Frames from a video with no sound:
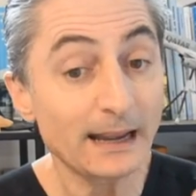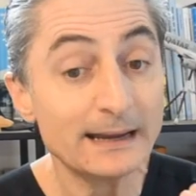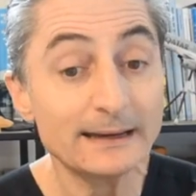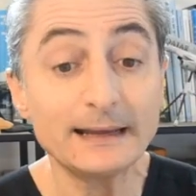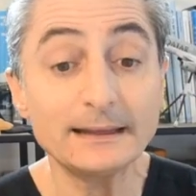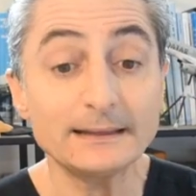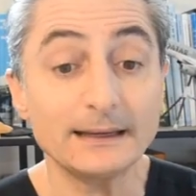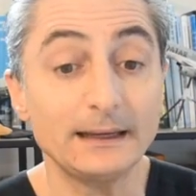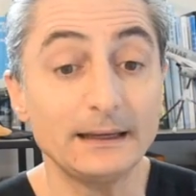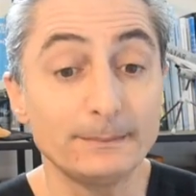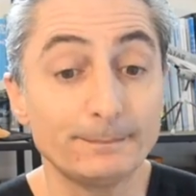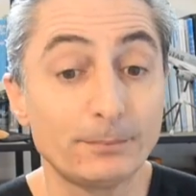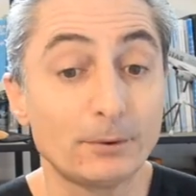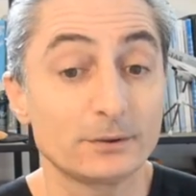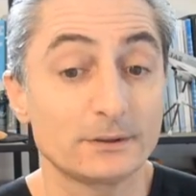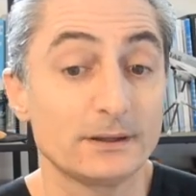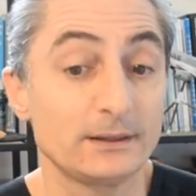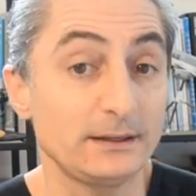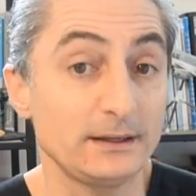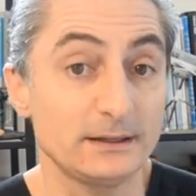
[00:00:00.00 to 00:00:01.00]
Another
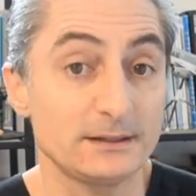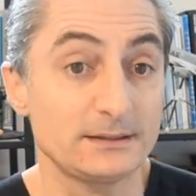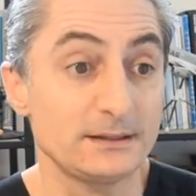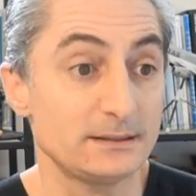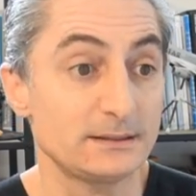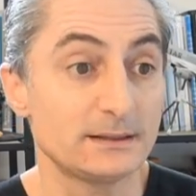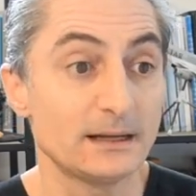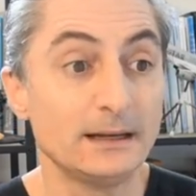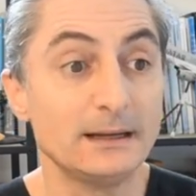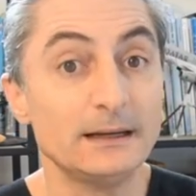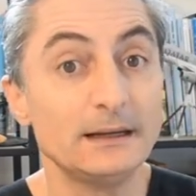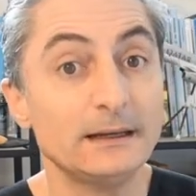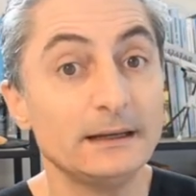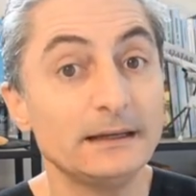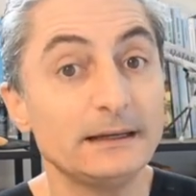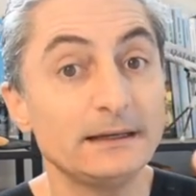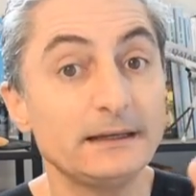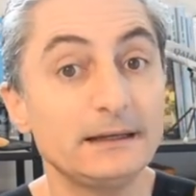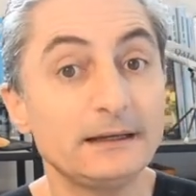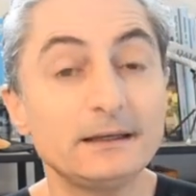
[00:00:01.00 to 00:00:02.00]
important thing is,
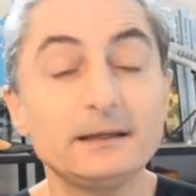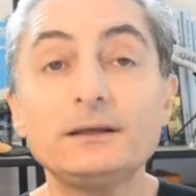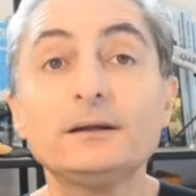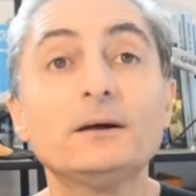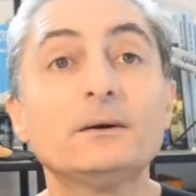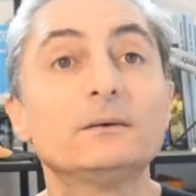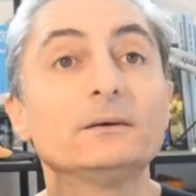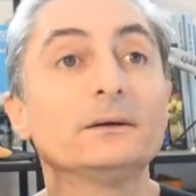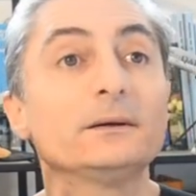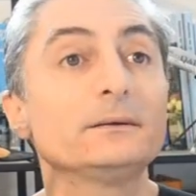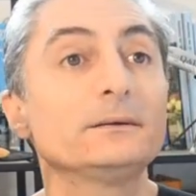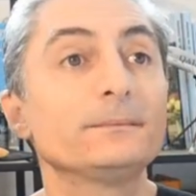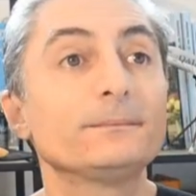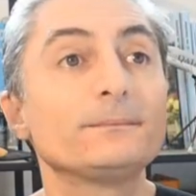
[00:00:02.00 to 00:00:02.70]
you know,